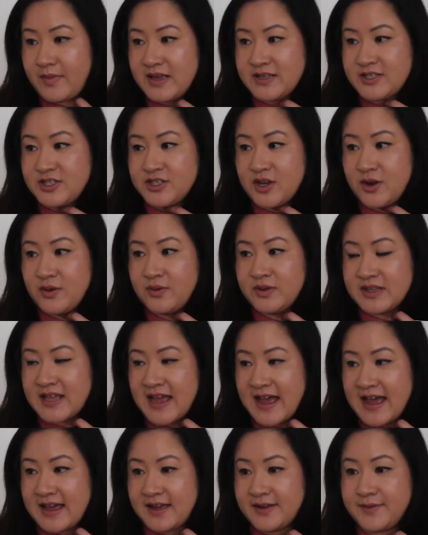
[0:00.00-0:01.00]
So
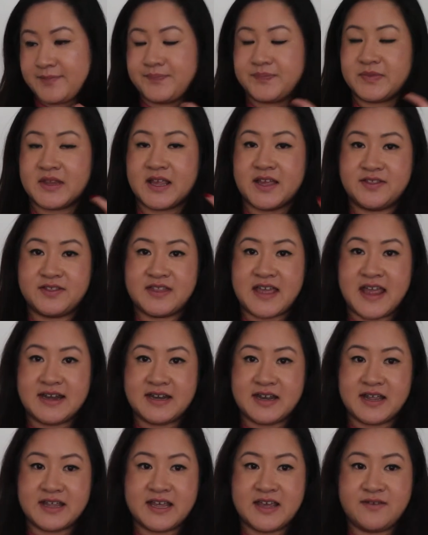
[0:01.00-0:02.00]
that
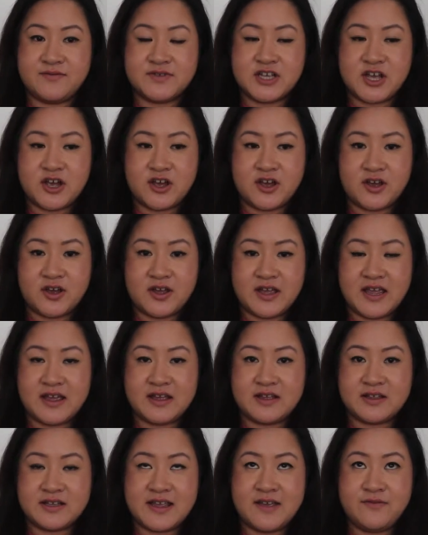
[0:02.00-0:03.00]
then gives her,
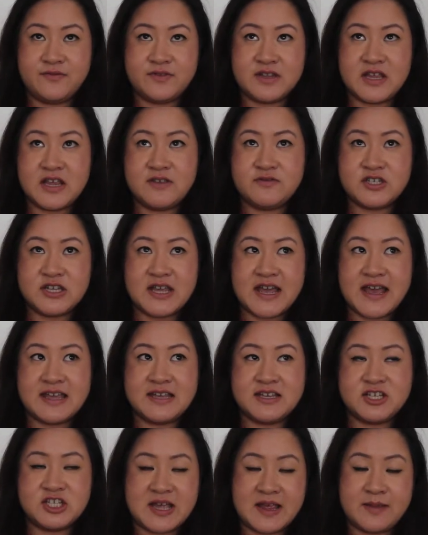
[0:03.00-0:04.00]
if she
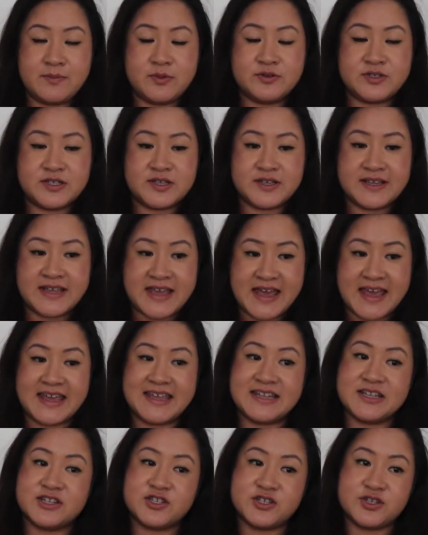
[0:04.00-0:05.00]
is able to get
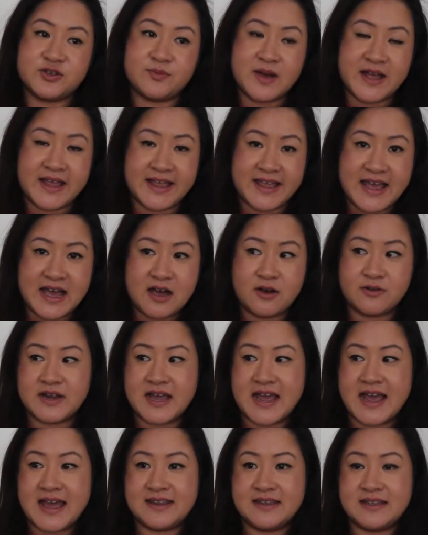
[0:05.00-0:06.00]
into my
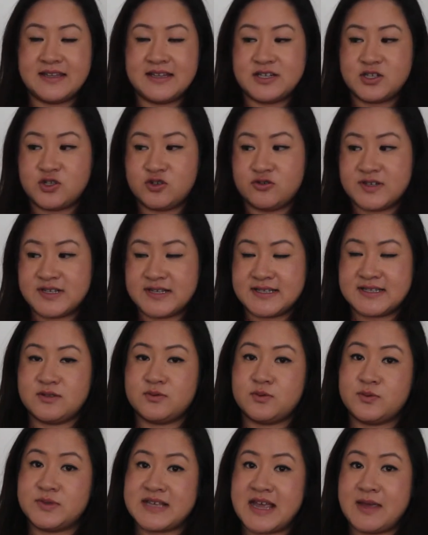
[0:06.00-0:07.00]
account and the store
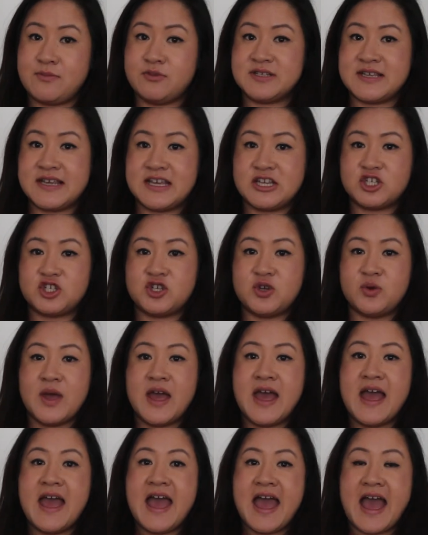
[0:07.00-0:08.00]
assistant was able to issue
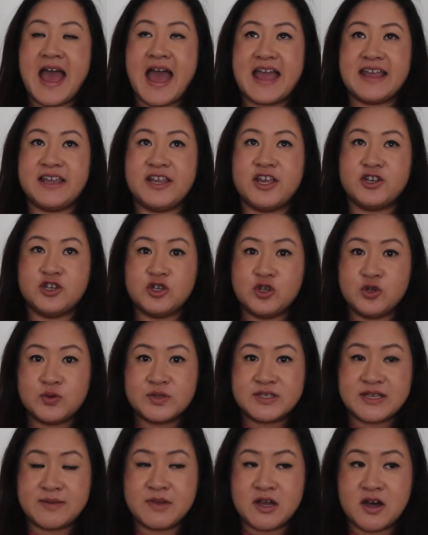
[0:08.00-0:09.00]
a new
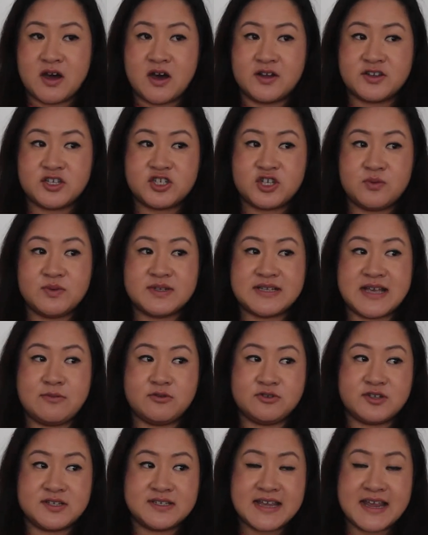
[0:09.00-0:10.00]
SIM card, she was
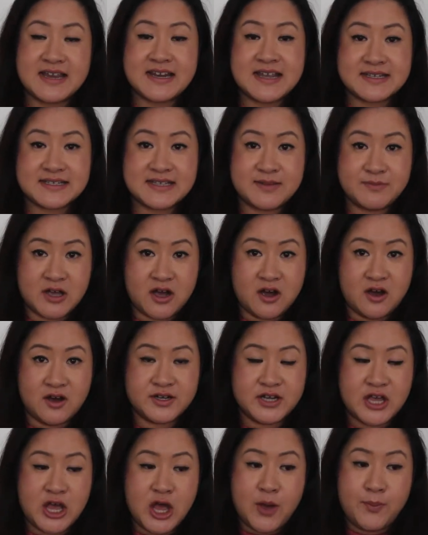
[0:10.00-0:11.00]
able to take that SIM
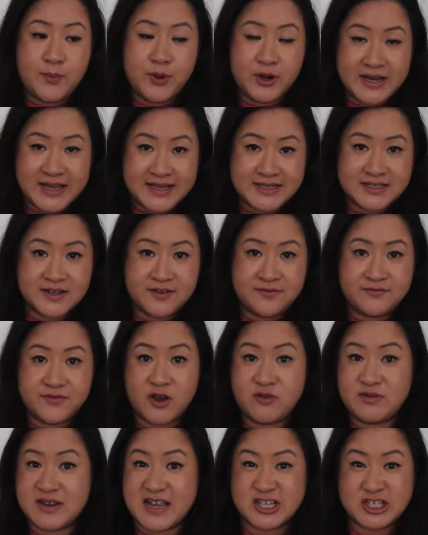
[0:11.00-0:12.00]
card, pull it into the
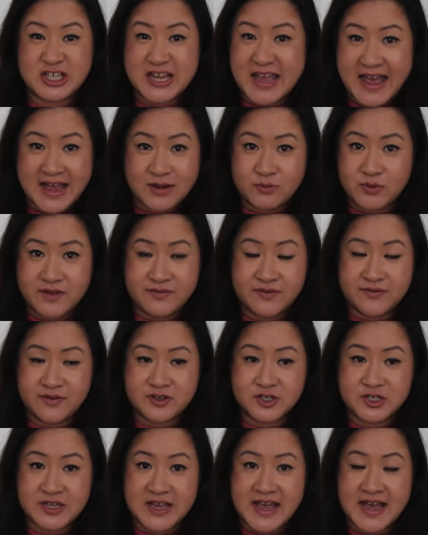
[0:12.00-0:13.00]
phone that she had, whatever
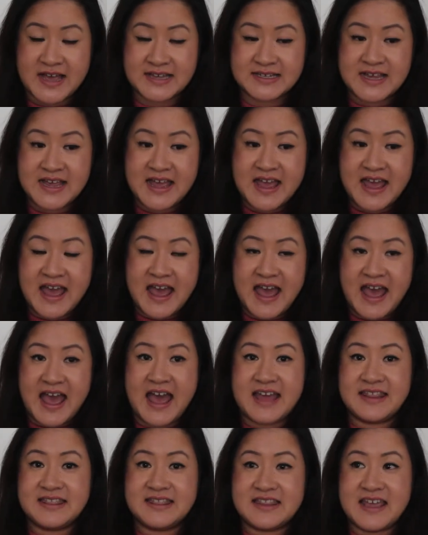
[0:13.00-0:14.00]
phone she had,
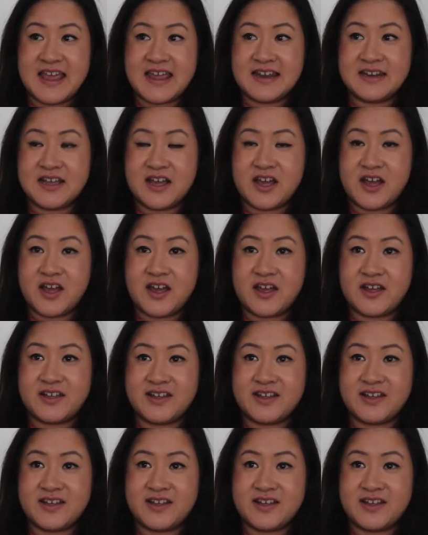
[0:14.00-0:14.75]
and then